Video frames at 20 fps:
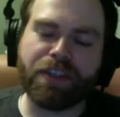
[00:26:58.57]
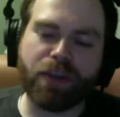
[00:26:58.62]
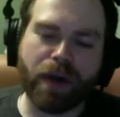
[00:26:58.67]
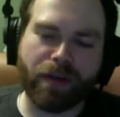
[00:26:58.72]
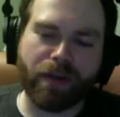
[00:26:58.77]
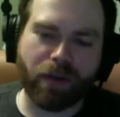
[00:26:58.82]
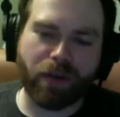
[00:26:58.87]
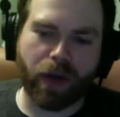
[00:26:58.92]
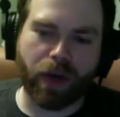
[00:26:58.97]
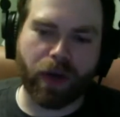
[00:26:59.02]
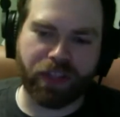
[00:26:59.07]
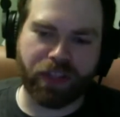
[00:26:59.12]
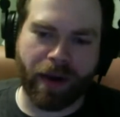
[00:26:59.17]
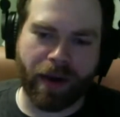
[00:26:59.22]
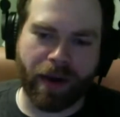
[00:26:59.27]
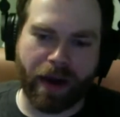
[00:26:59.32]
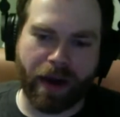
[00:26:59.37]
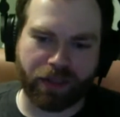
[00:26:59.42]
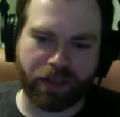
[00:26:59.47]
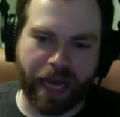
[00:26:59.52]
do have a question
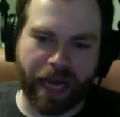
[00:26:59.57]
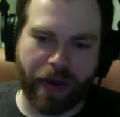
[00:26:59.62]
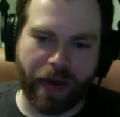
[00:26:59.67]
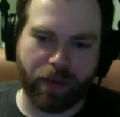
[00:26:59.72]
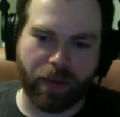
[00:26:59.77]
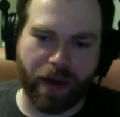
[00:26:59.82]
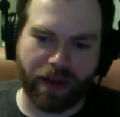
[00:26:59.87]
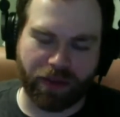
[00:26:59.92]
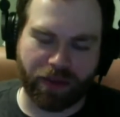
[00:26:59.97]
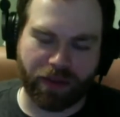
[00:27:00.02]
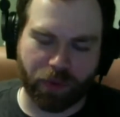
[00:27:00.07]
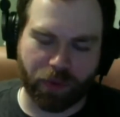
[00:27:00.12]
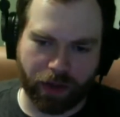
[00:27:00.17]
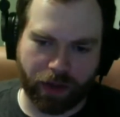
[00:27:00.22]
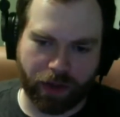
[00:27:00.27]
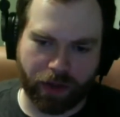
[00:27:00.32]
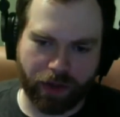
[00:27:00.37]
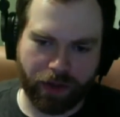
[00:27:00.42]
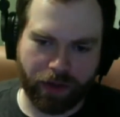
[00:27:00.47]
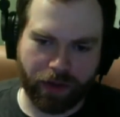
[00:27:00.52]
about how Skyrim mods
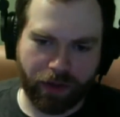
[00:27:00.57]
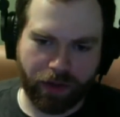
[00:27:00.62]
work.